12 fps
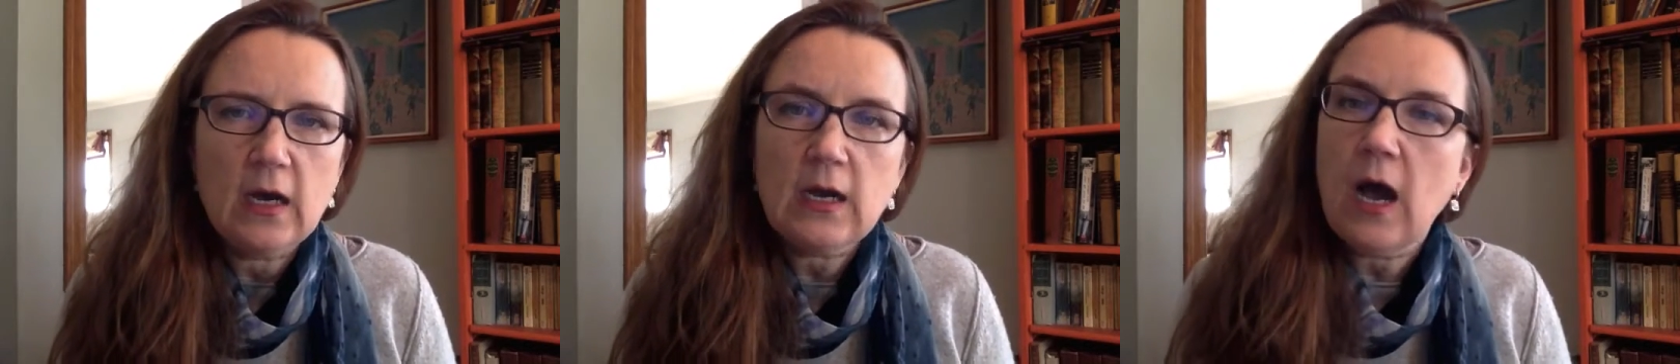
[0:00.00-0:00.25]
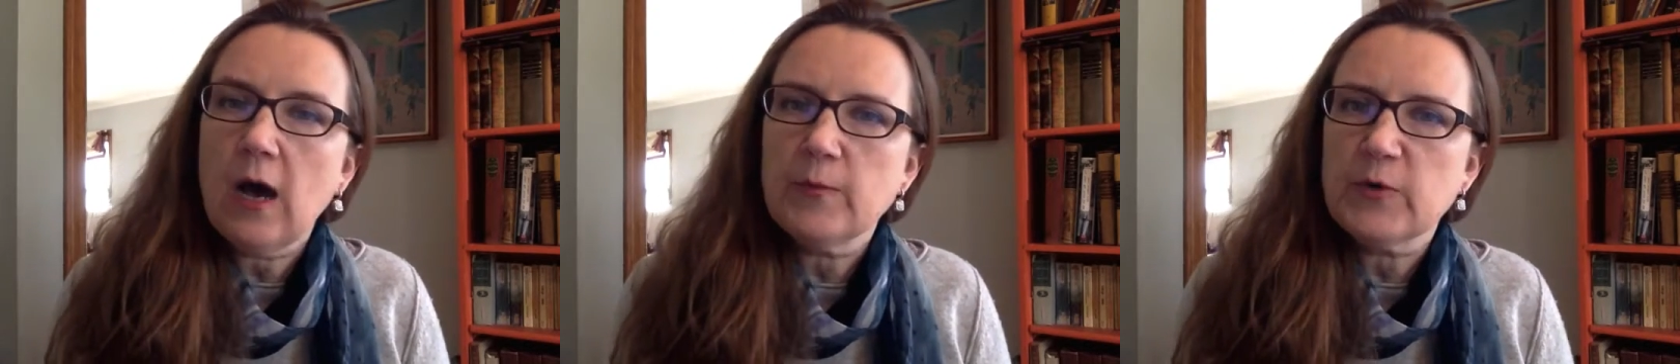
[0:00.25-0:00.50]

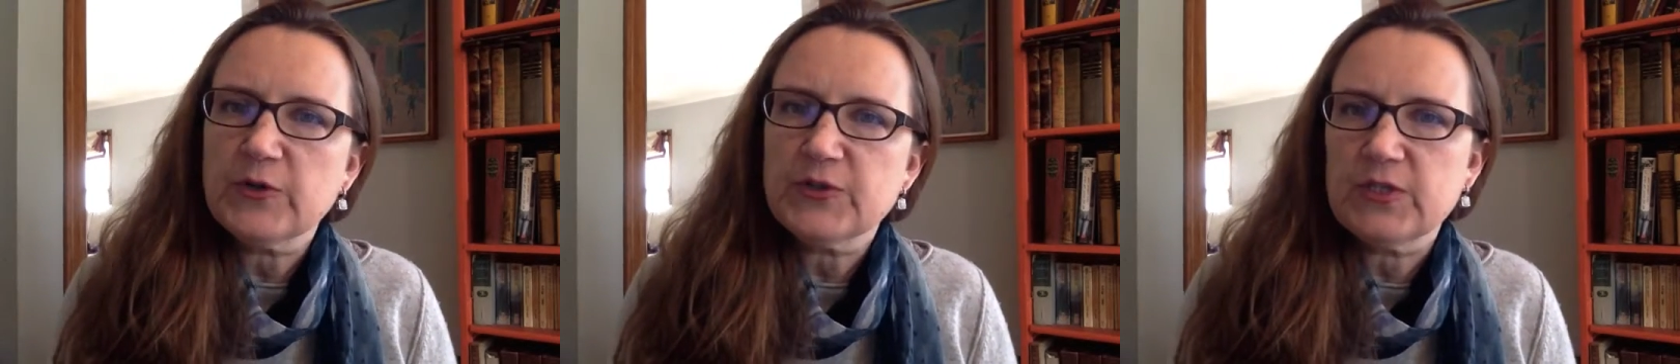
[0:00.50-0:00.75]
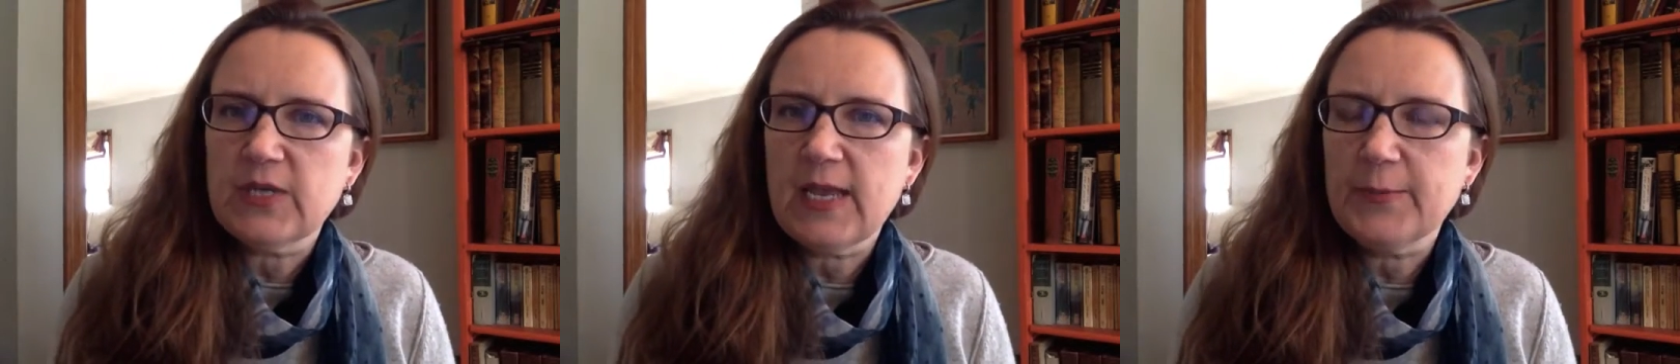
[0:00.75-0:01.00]

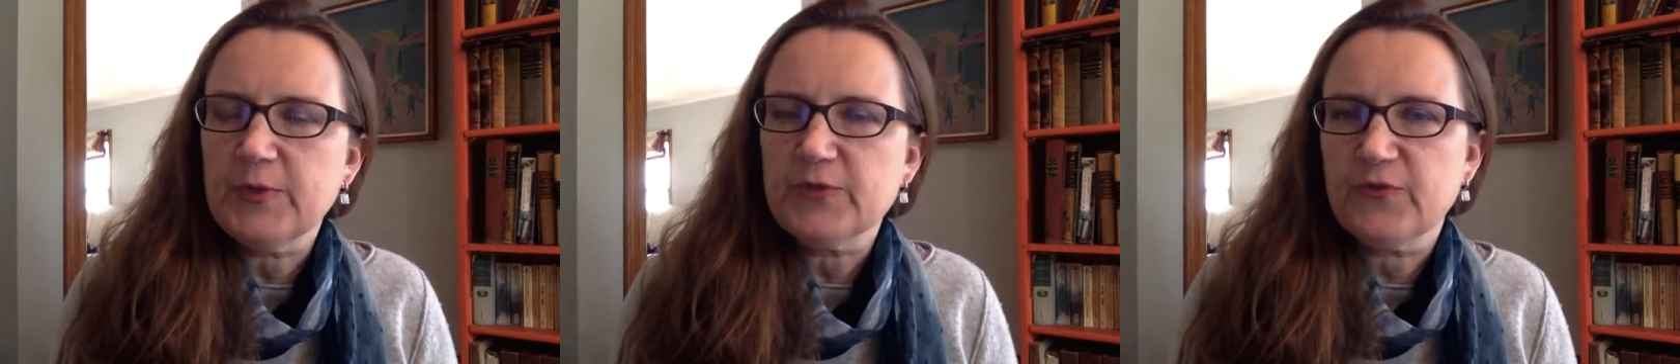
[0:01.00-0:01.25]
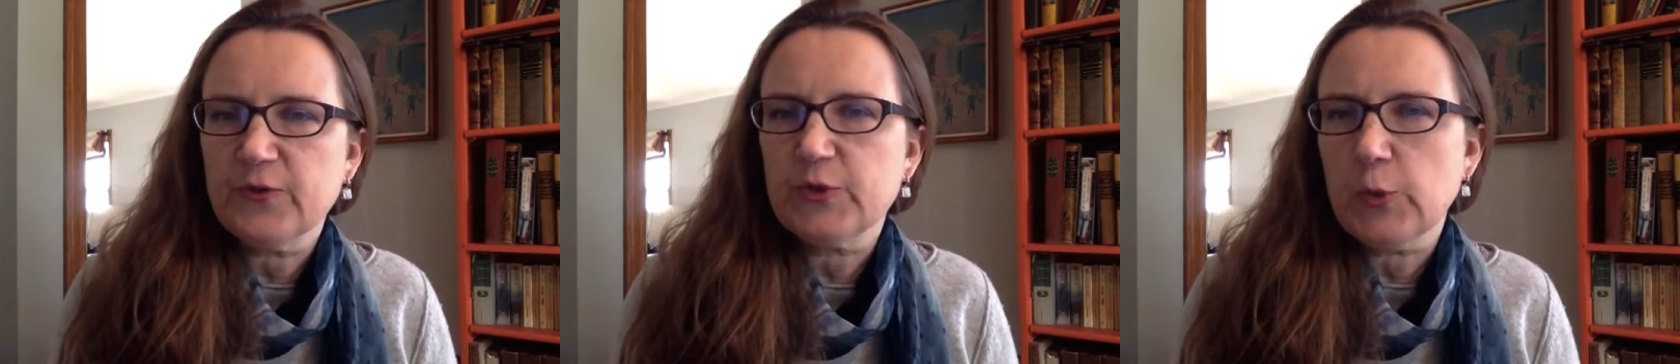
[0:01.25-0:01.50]

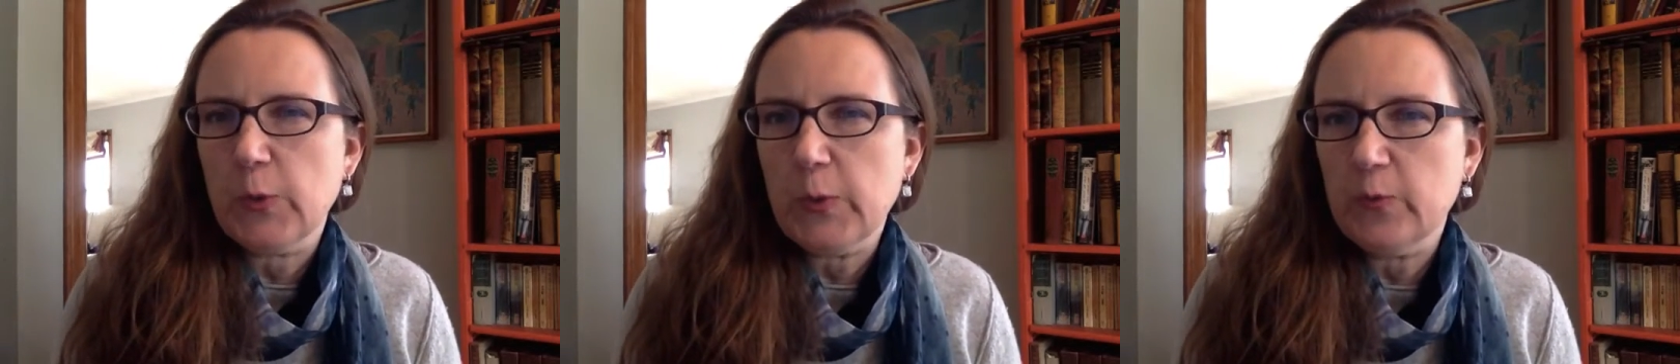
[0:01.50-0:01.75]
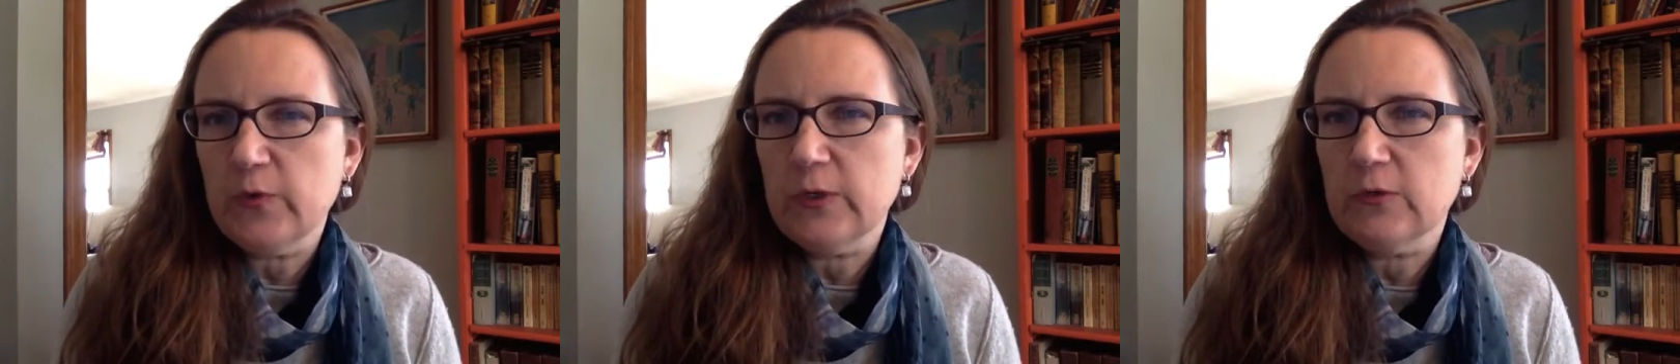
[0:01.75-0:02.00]
commerce-enabled
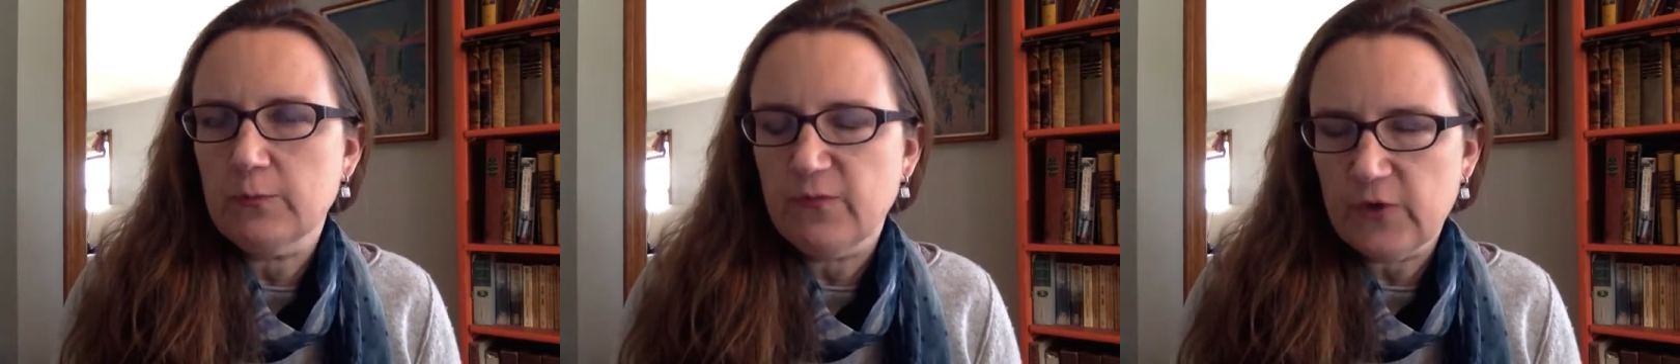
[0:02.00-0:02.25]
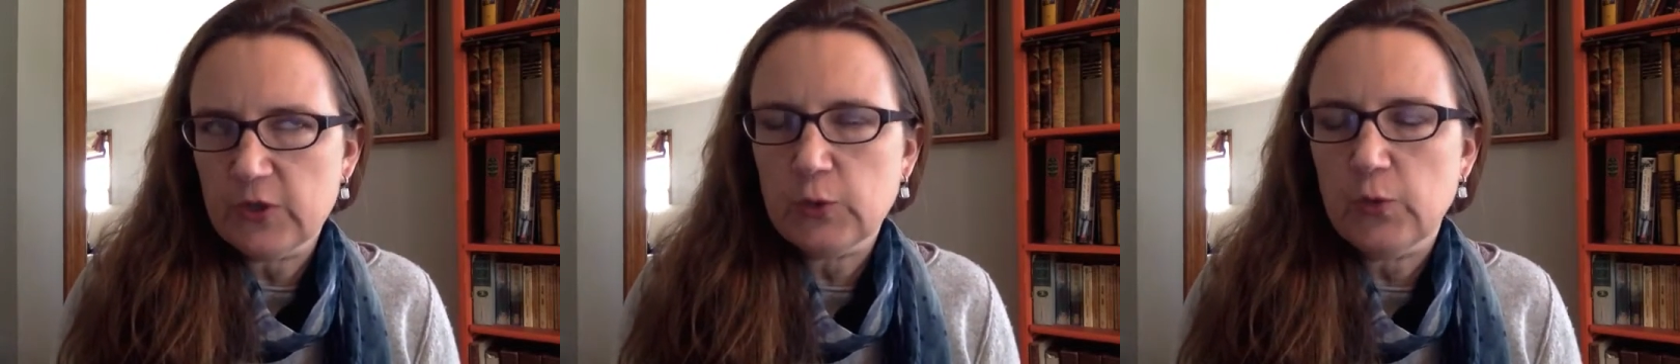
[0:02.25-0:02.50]

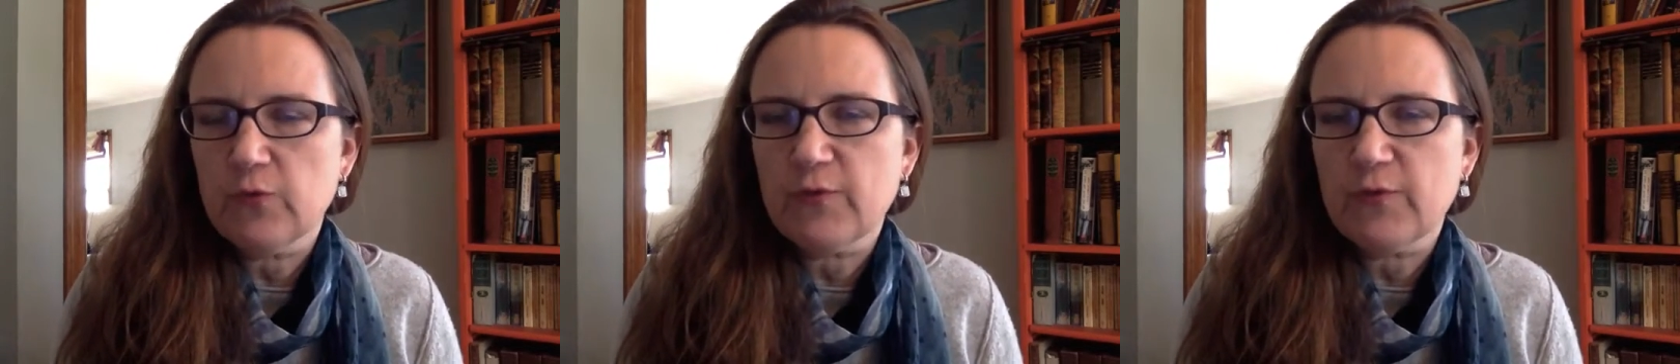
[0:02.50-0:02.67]
virtual